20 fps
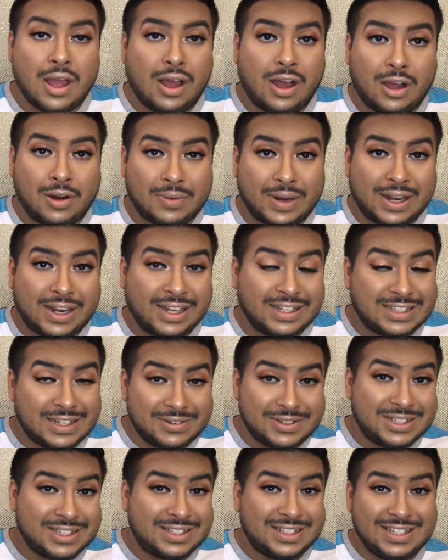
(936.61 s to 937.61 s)
Alright guys, now
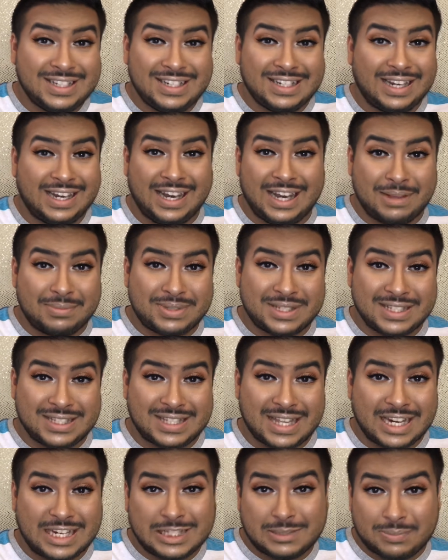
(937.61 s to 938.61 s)
we just need lips and
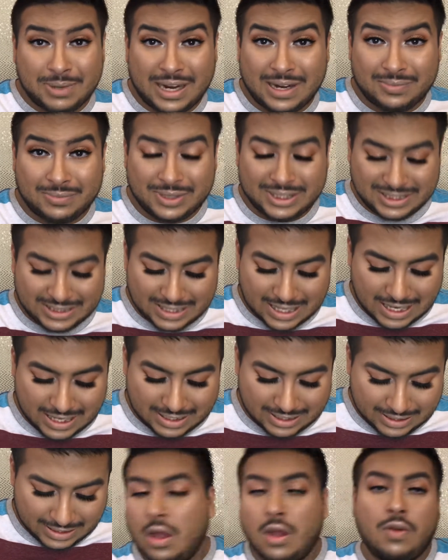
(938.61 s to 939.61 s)
setting spray and we're
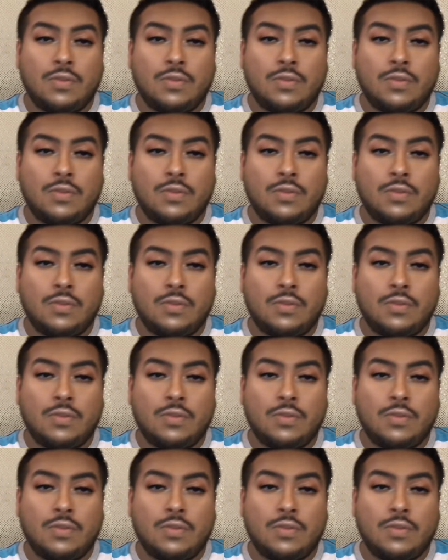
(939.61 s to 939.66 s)
done.